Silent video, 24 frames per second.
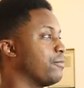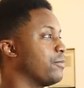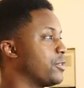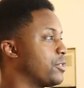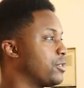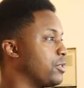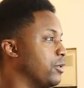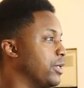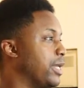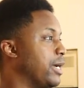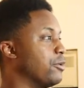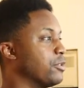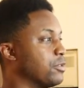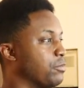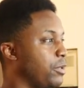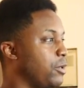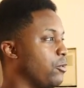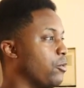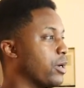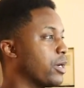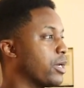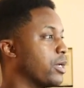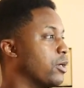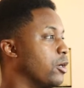So that was me
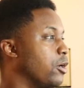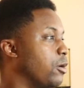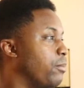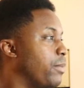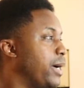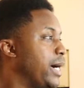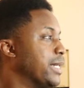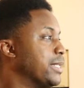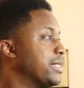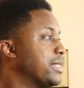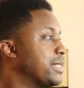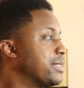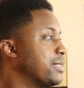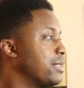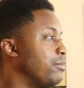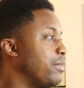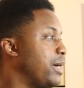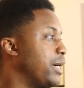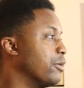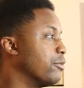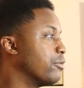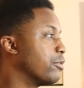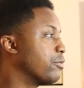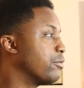working on my Tesla
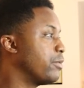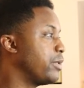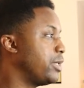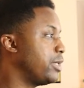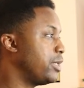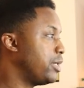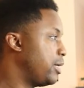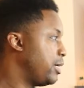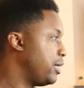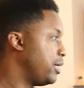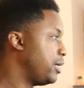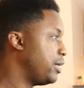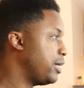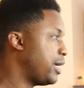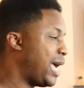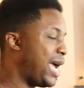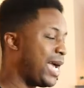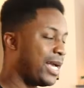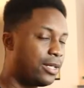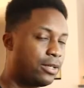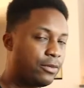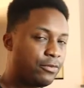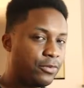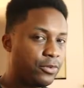Model 3,
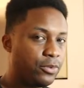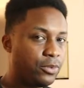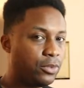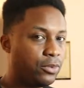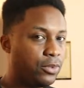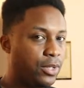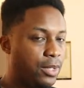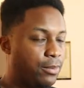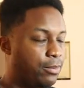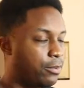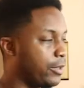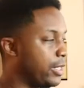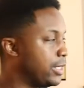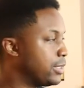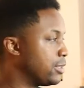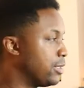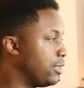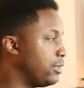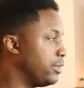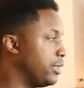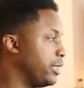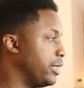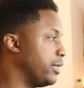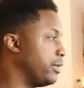adding a few little upgrades
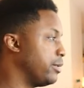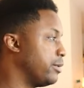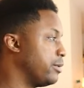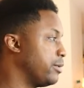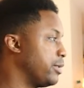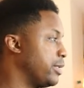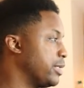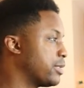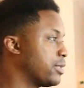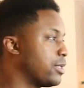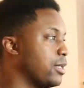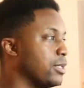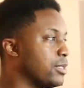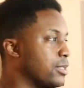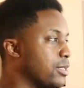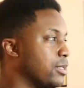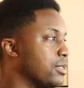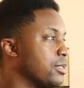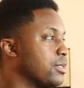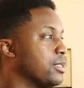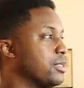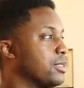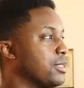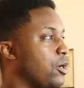on there. It's good to
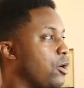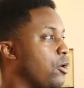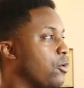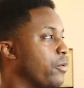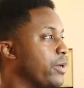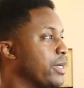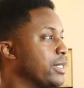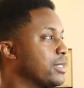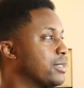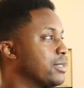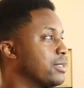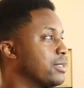just always